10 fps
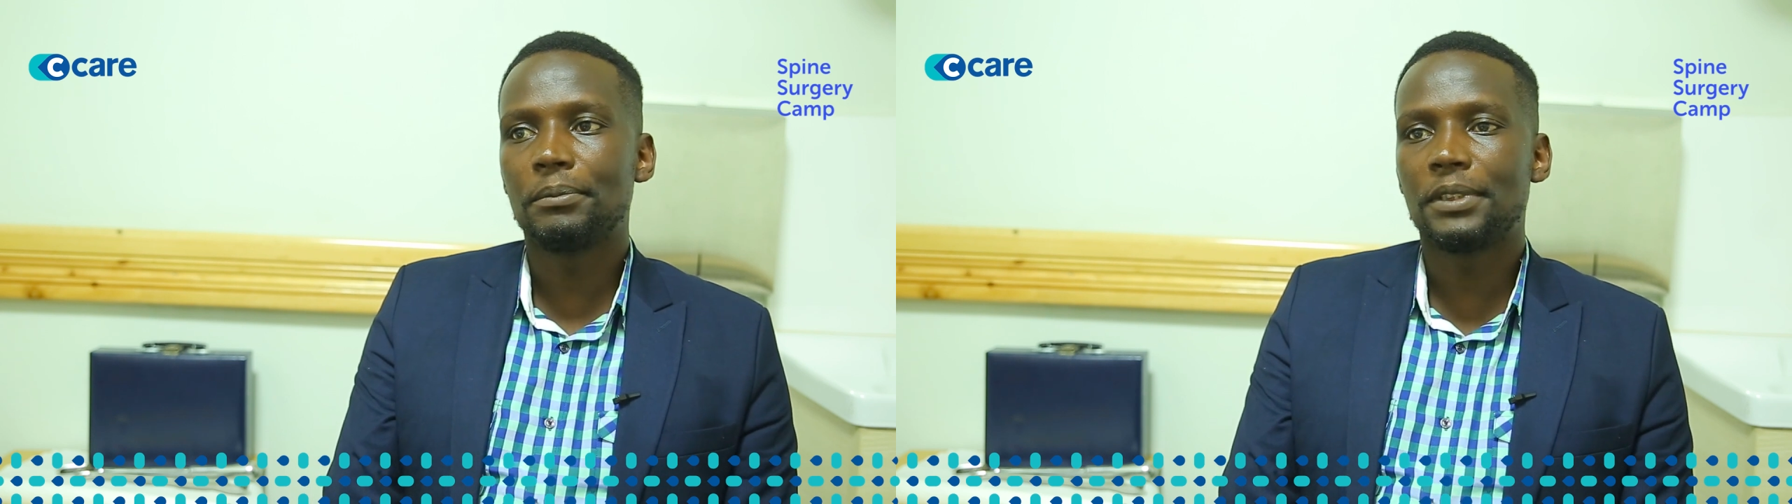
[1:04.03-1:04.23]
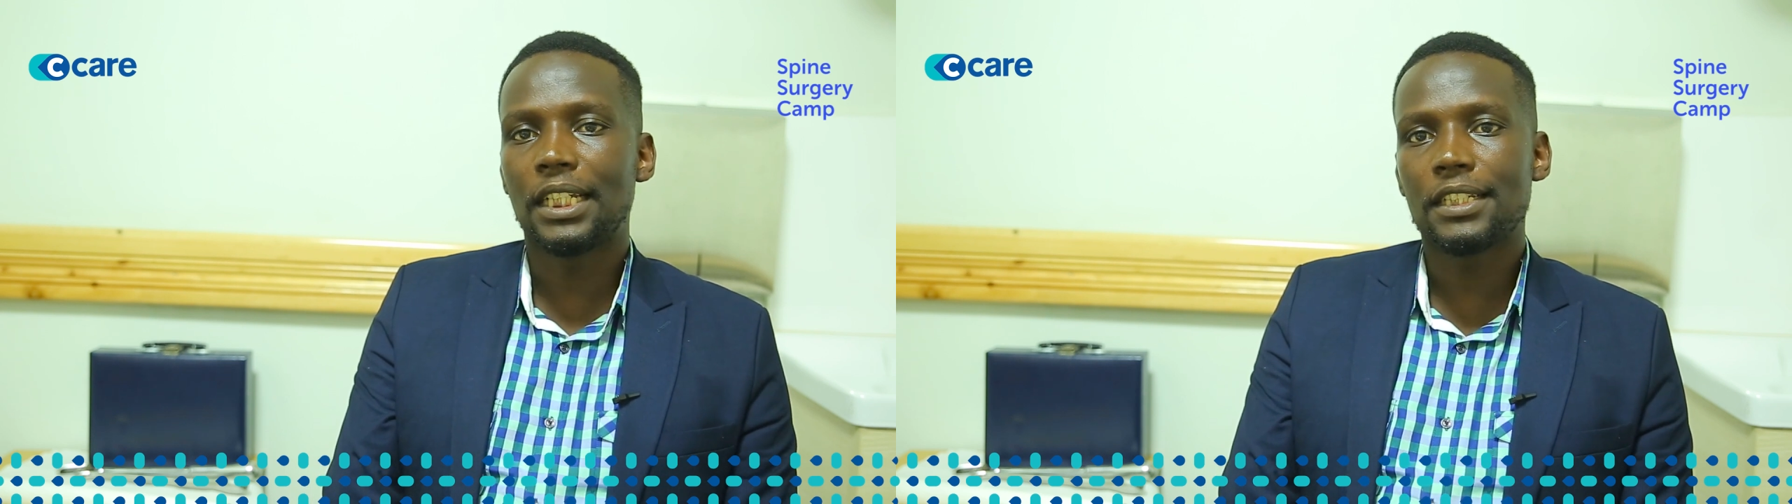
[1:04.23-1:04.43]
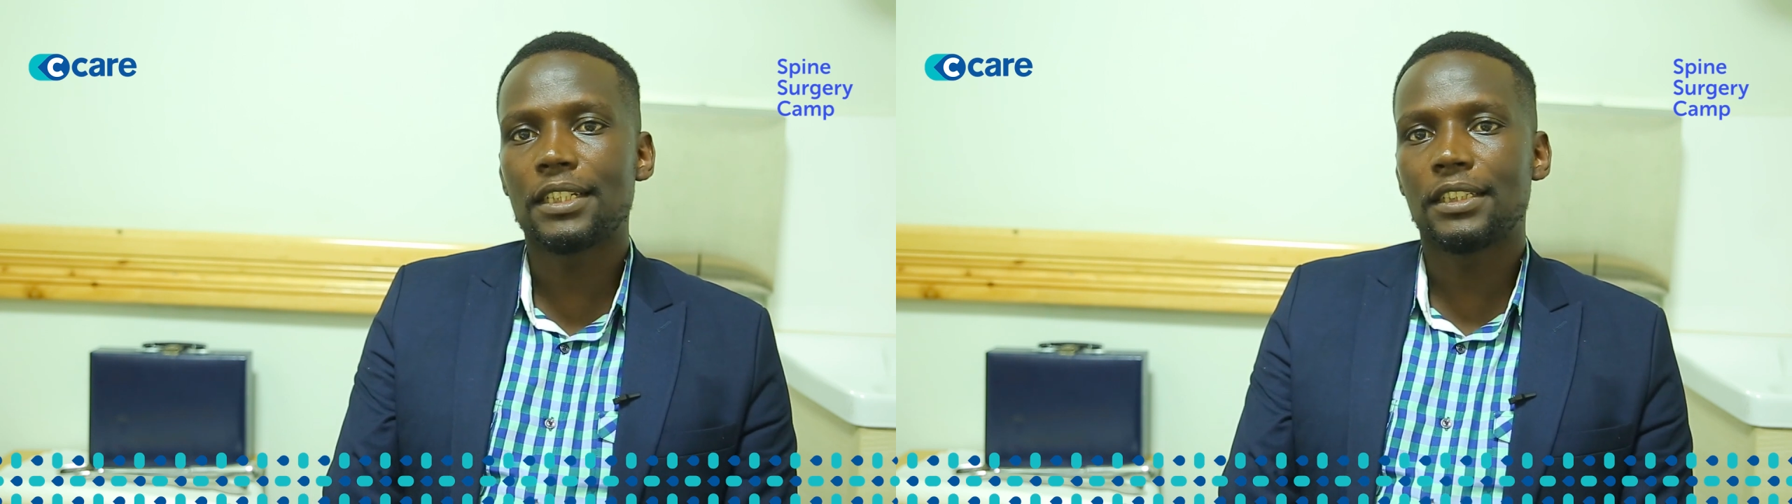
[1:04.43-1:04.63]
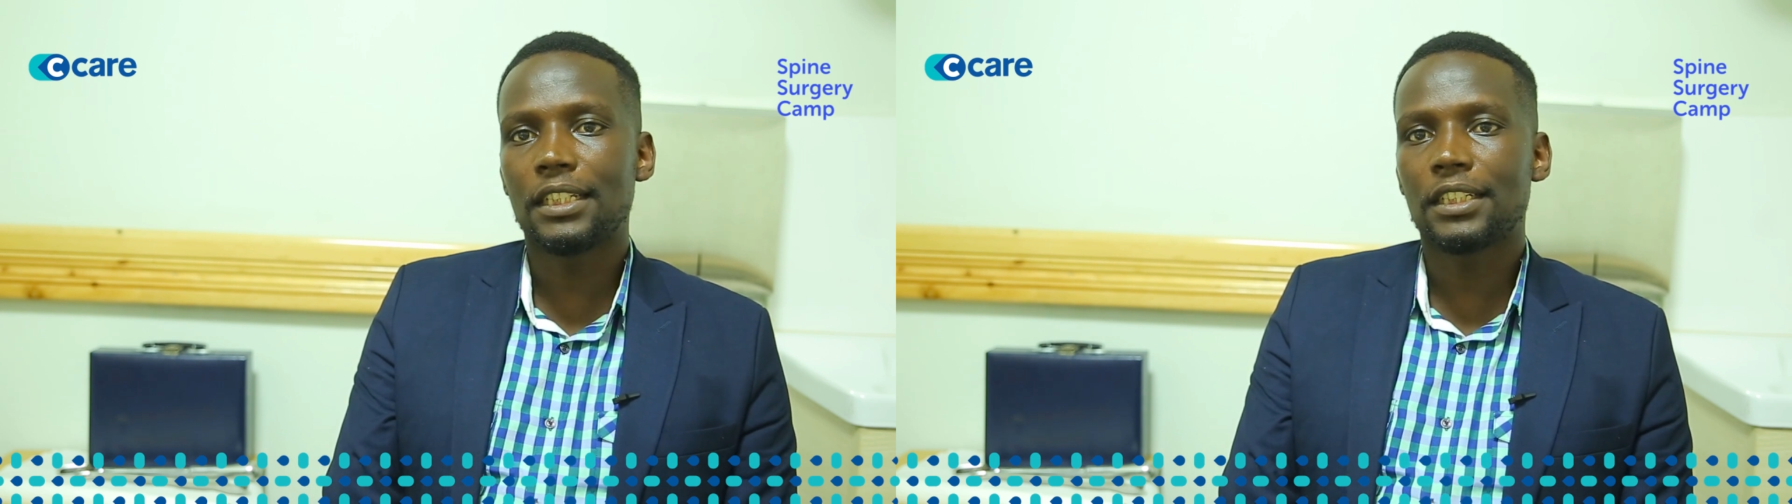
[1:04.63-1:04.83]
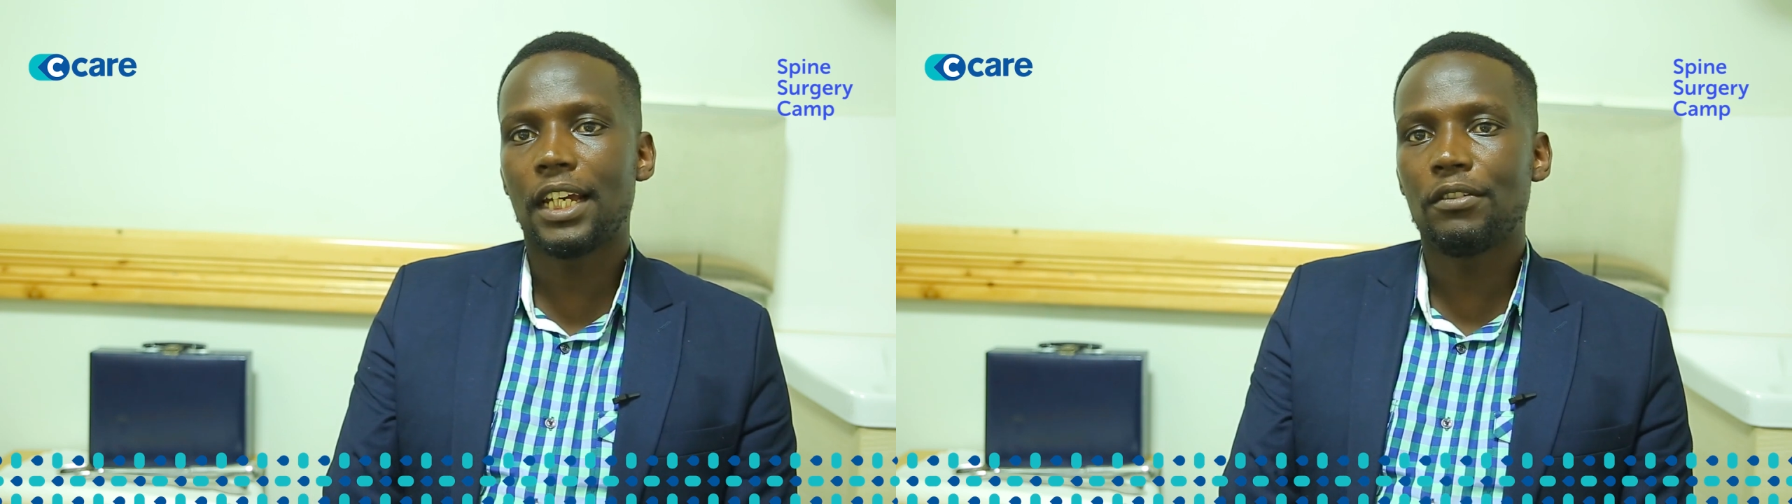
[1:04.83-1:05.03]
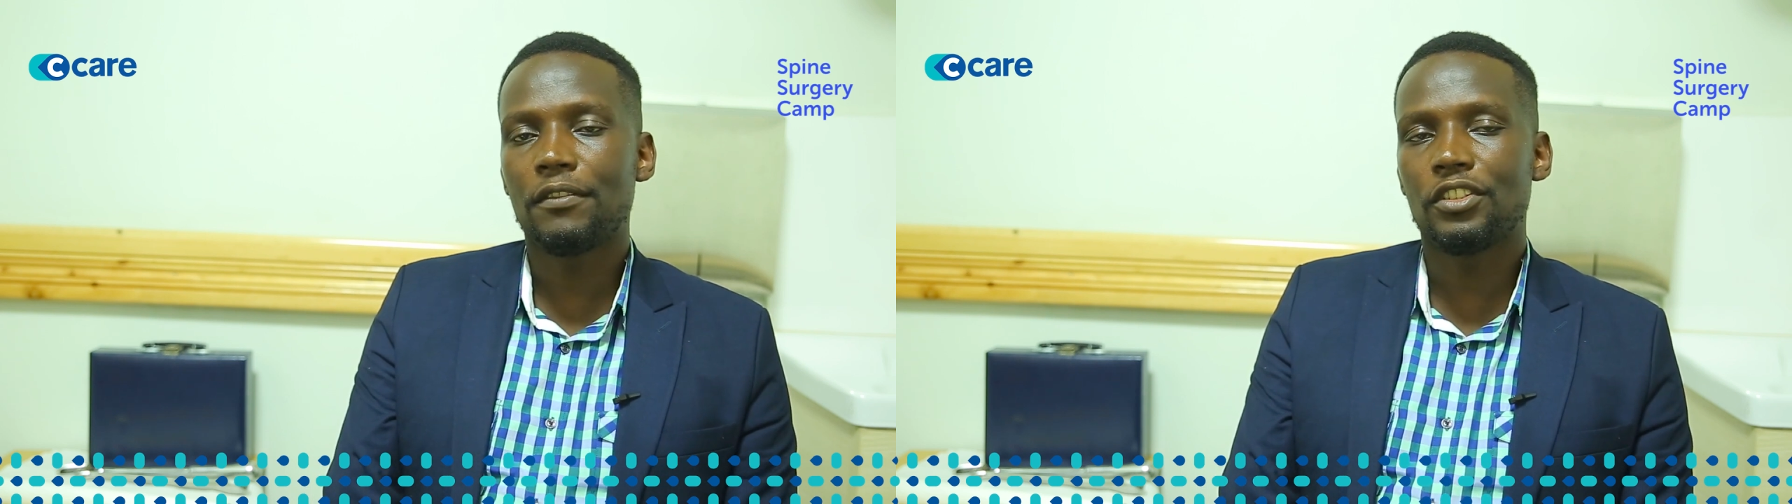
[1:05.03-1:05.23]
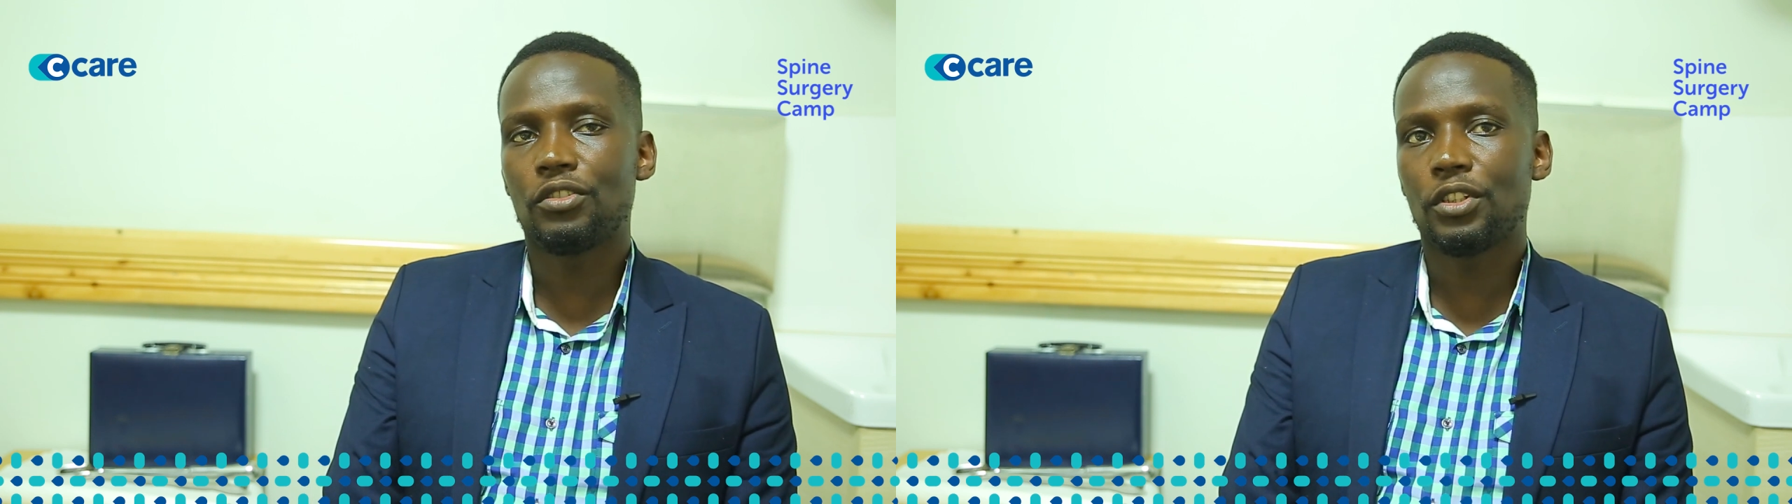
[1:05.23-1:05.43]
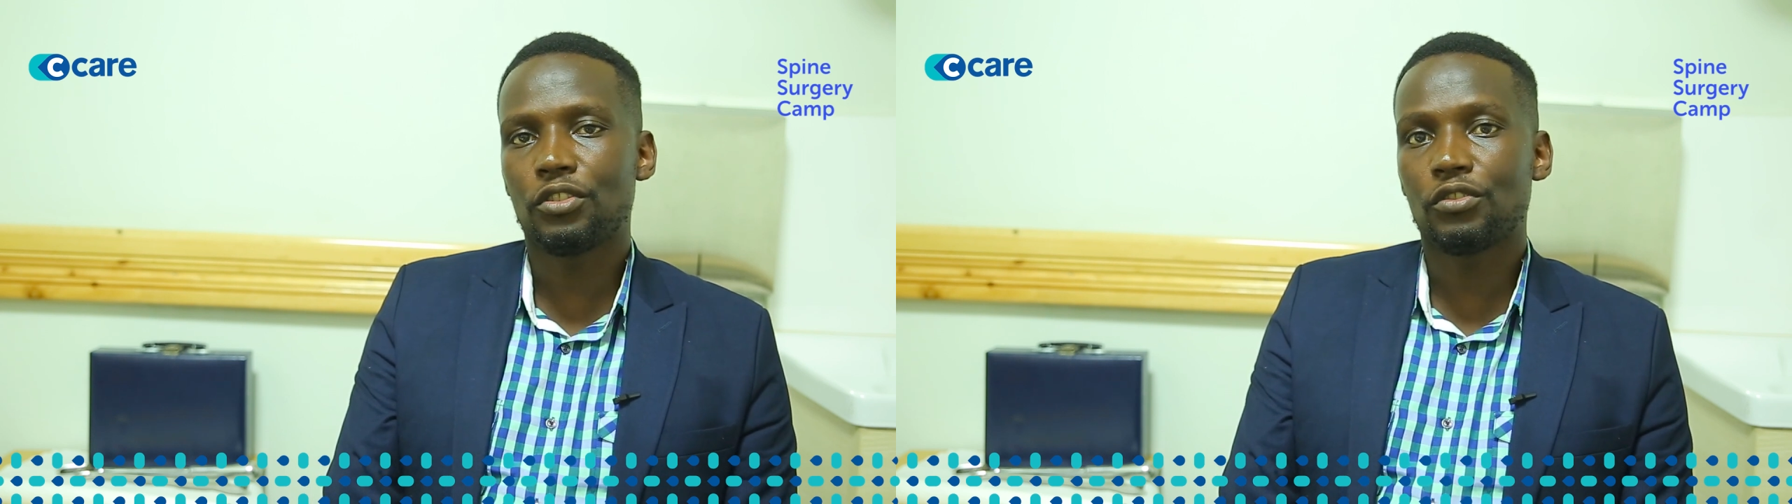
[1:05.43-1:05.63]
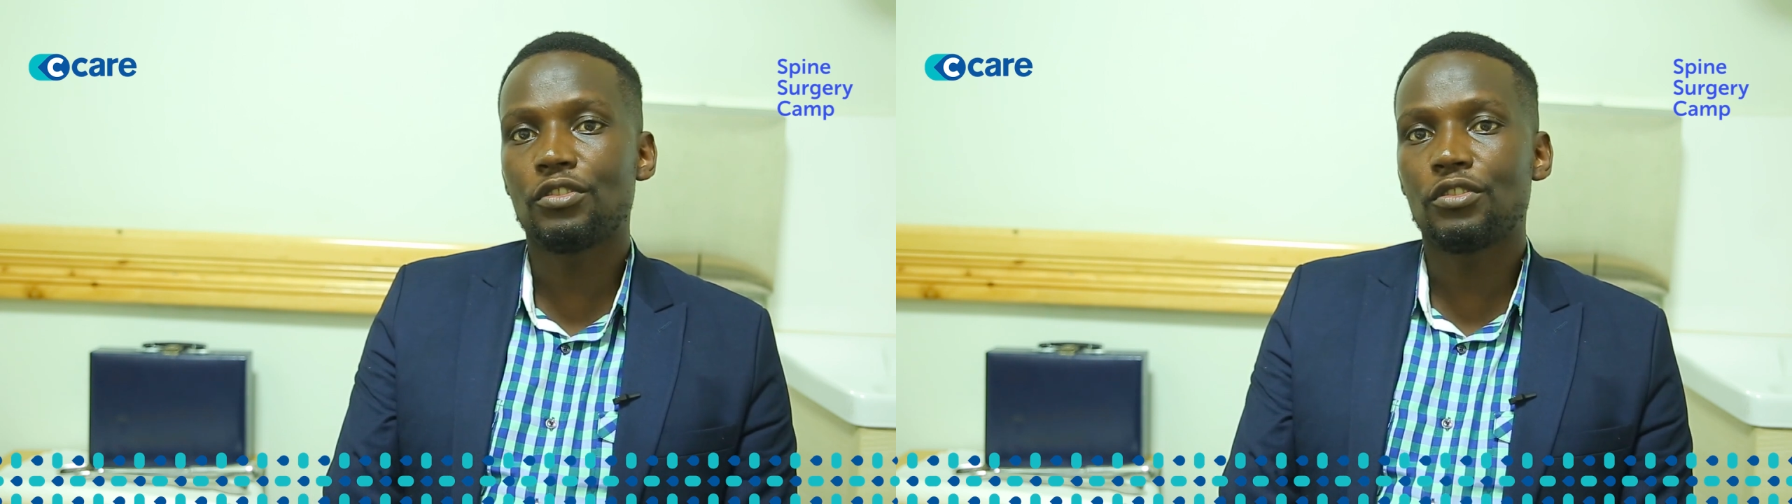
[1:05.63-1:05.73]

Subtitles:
such kind of situations,